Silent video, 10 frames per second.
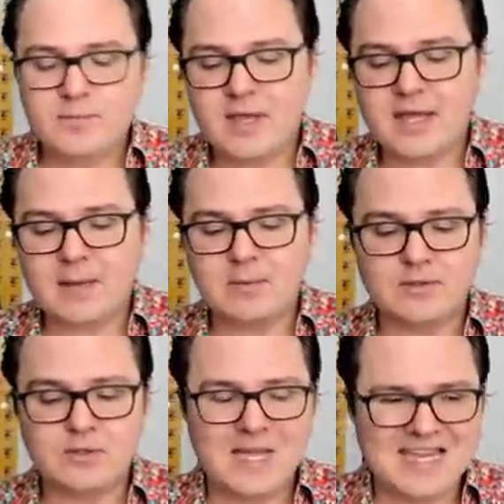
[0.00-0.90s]
being able
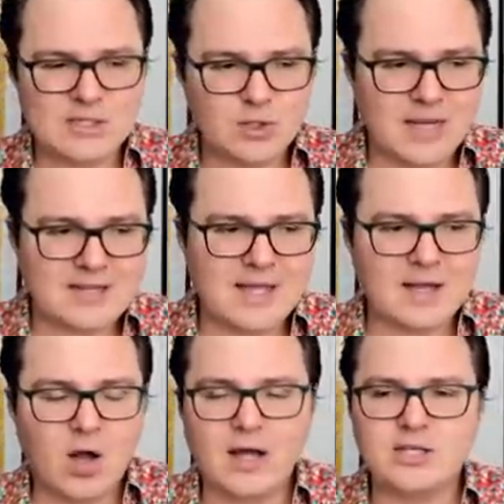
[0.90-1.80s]
to integrate that
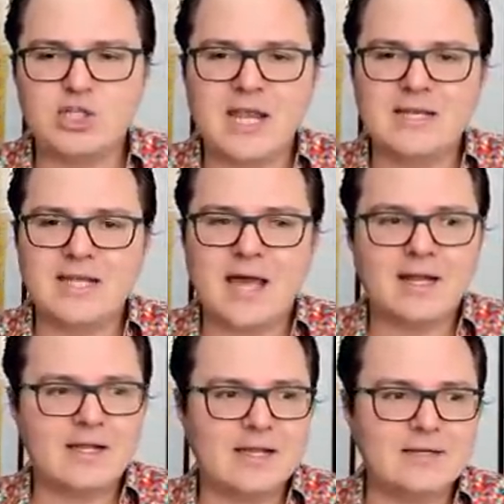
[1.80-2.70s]
on-chain
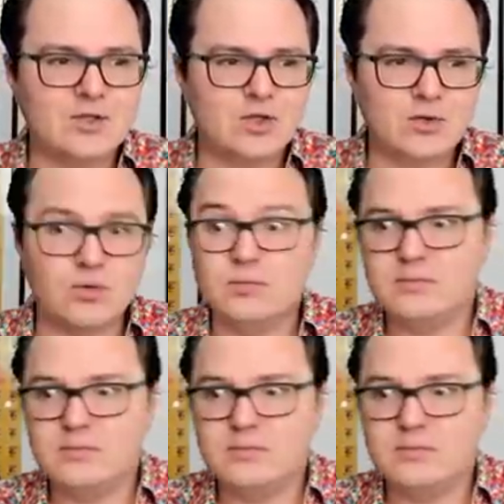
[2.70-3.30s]
data into